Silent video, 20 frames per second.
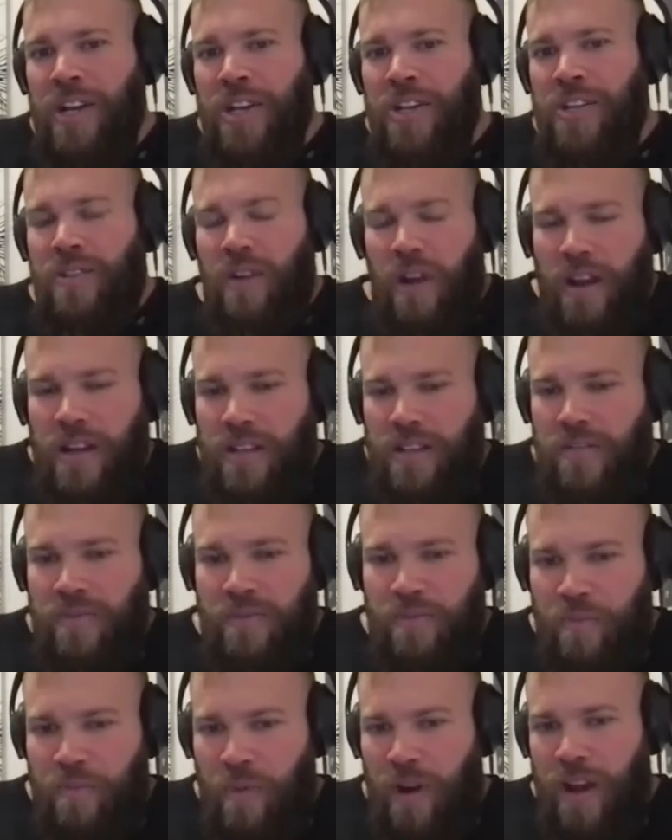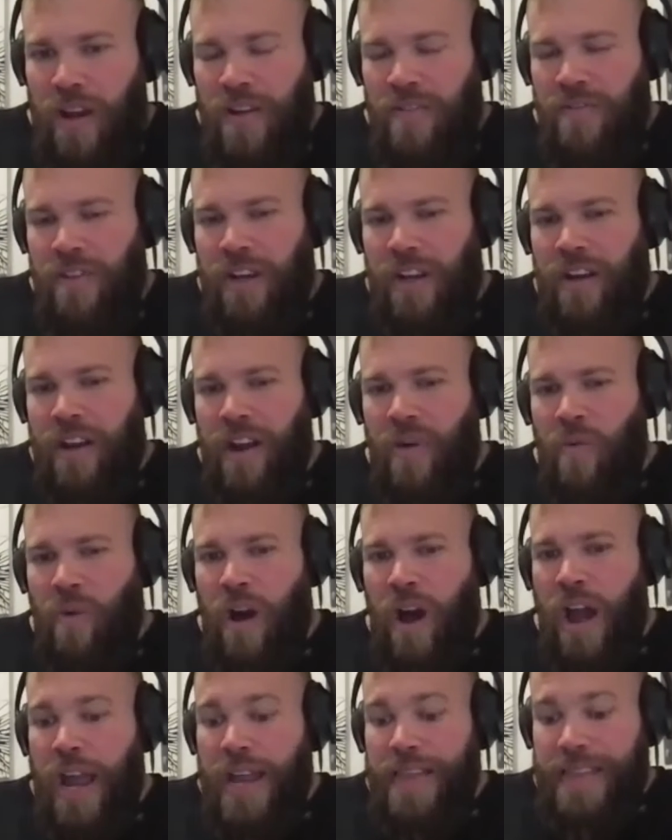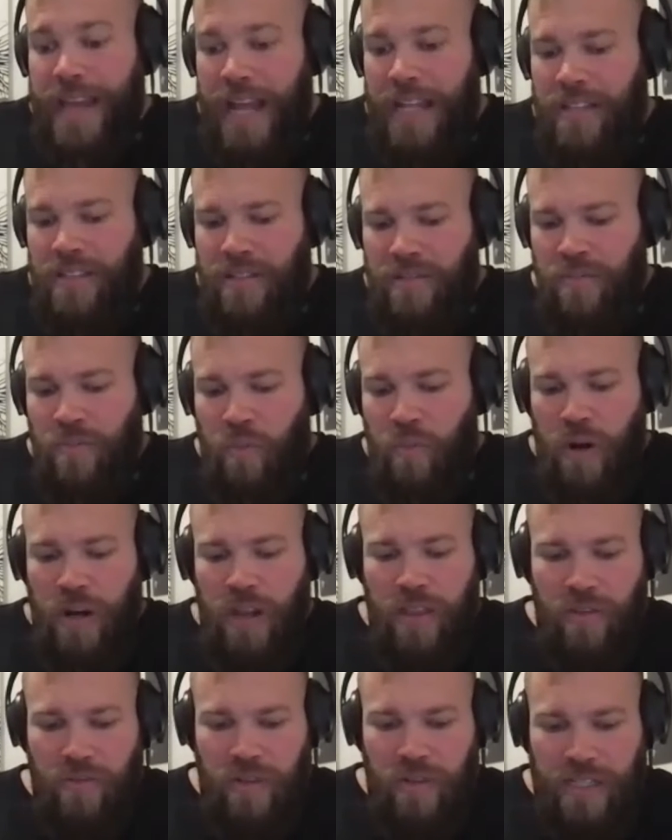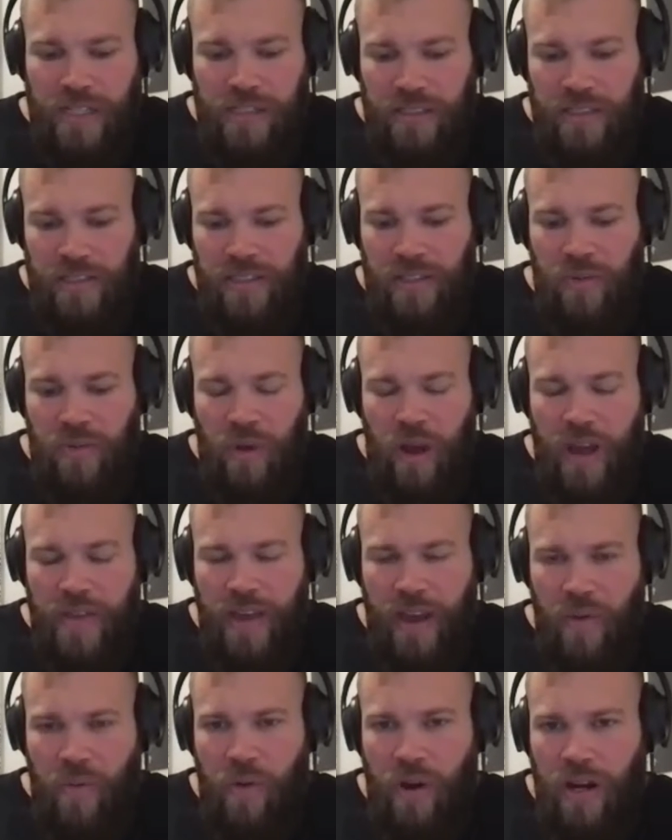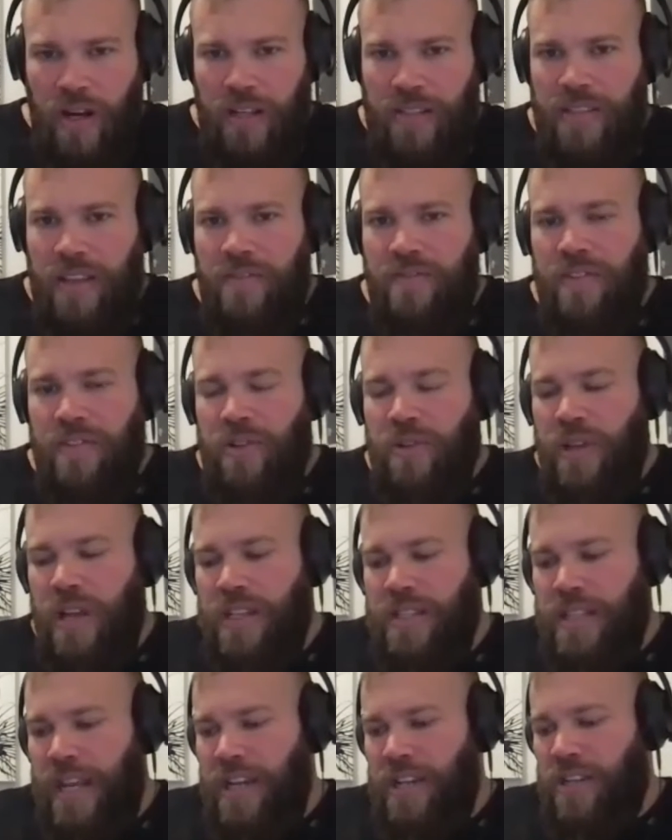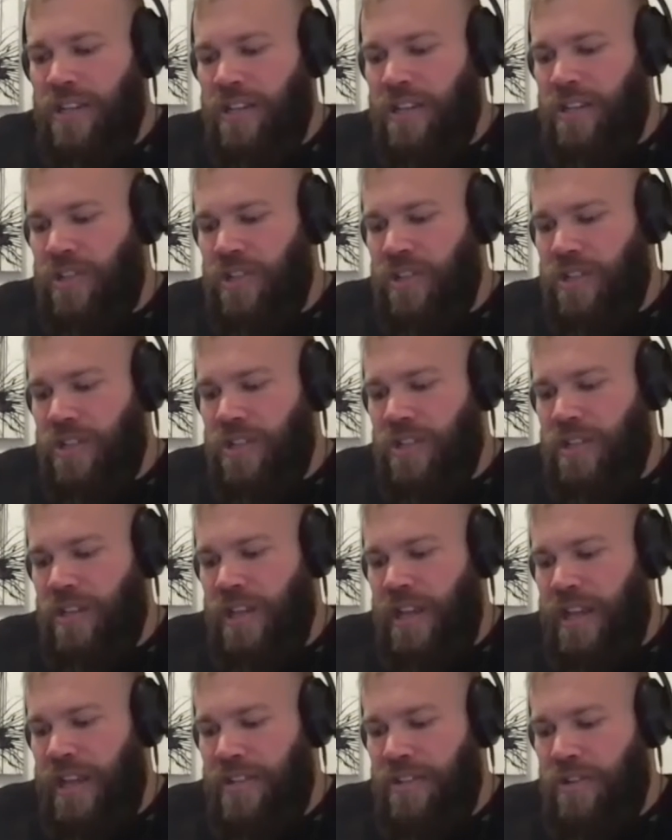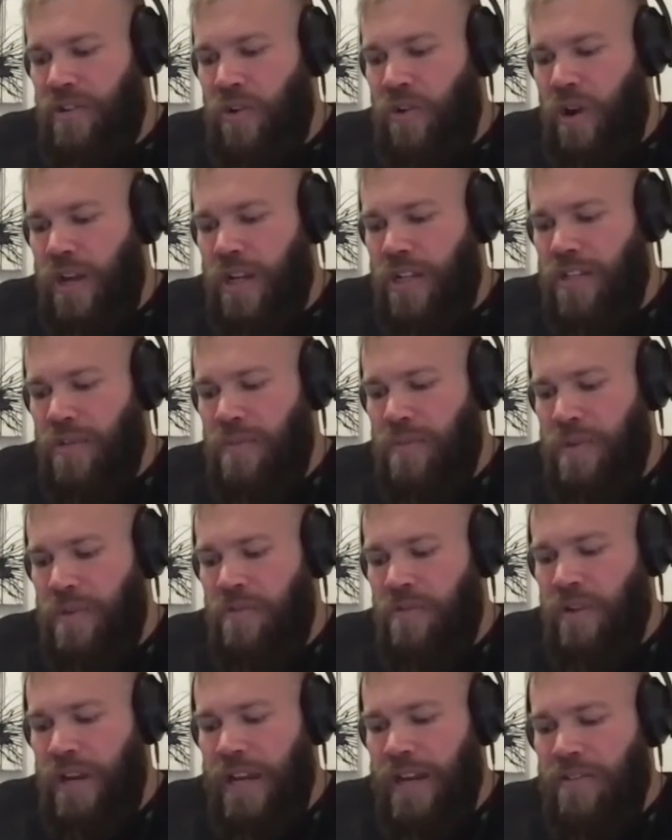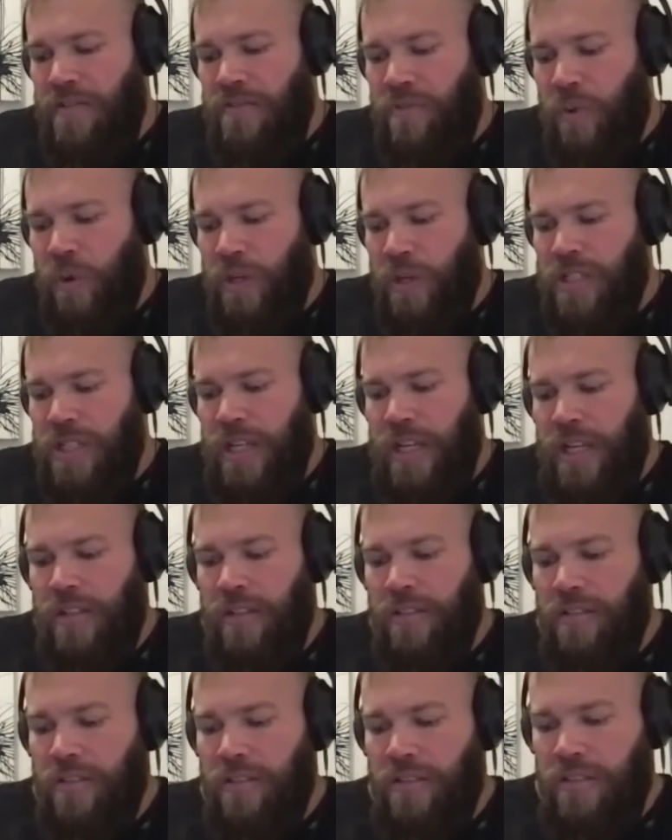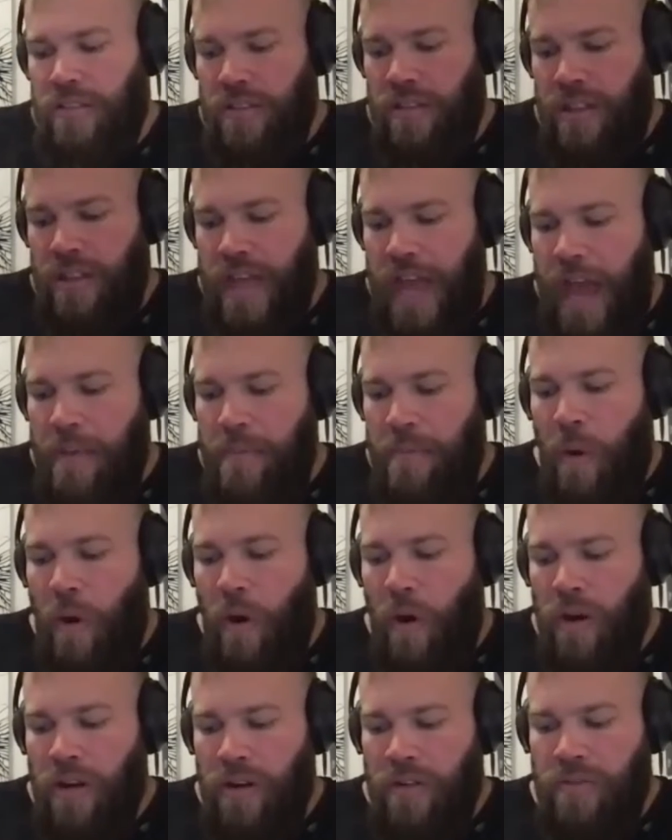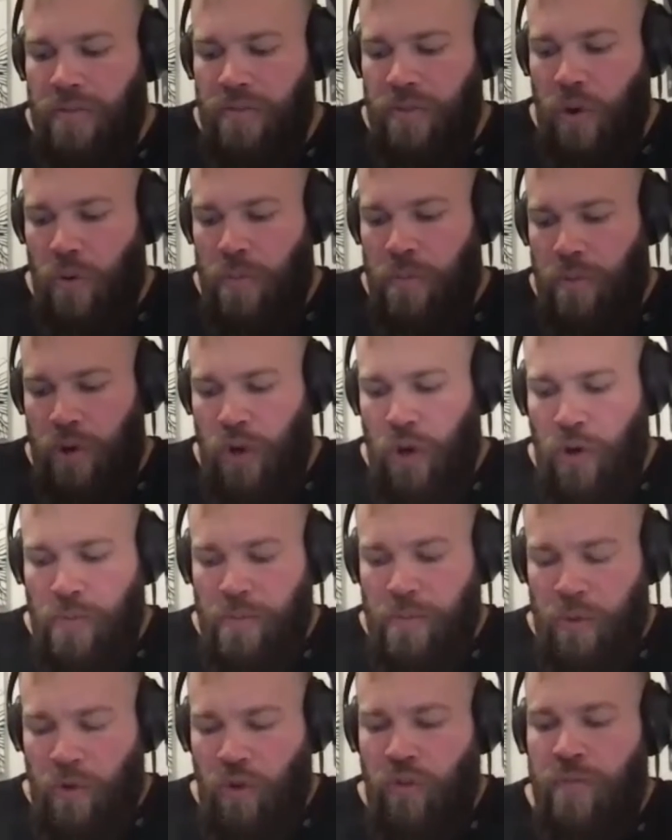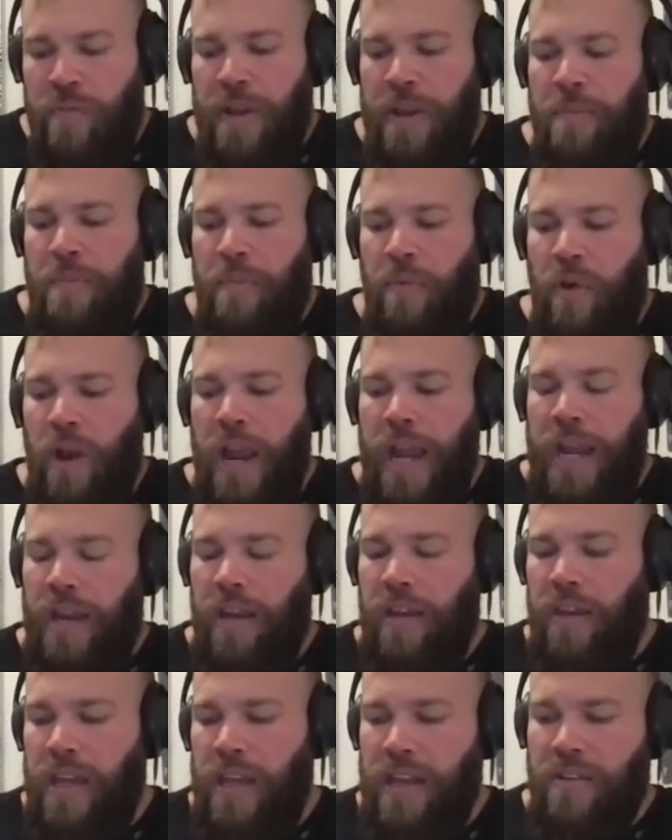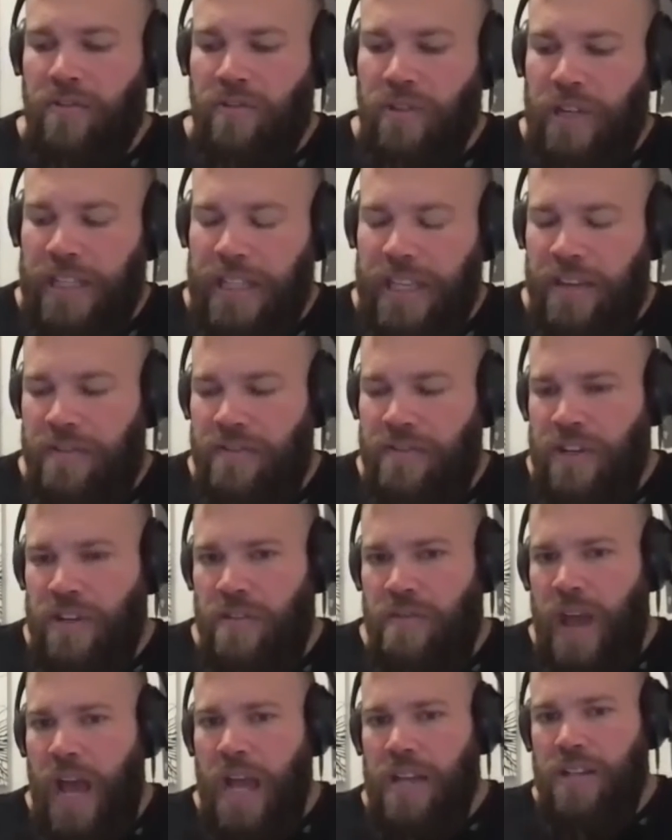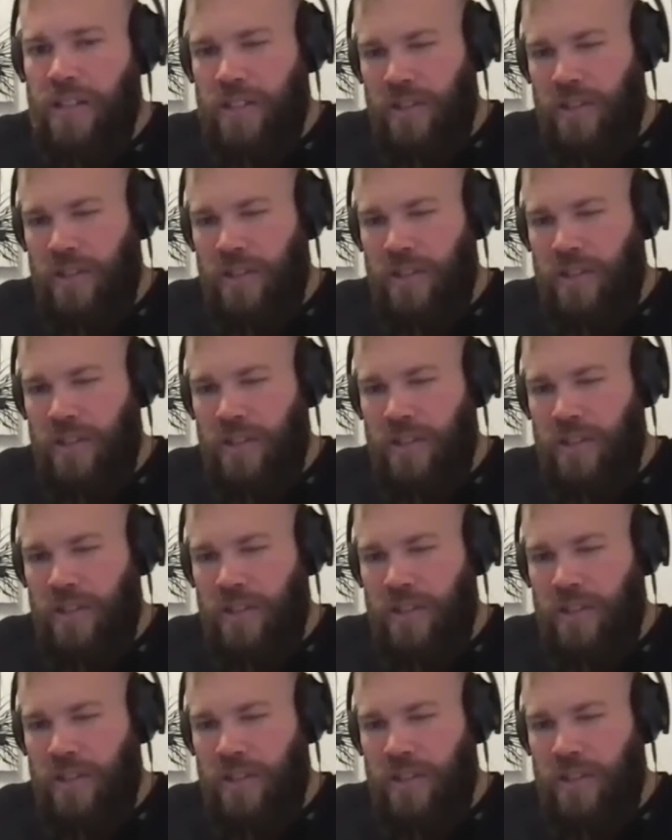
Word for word: So I just wanted to figure out why. And that's one of the reasons as to why that works. That visualization is just, it's going to be reinforcing that part of your movement brain in a really efficient fashion.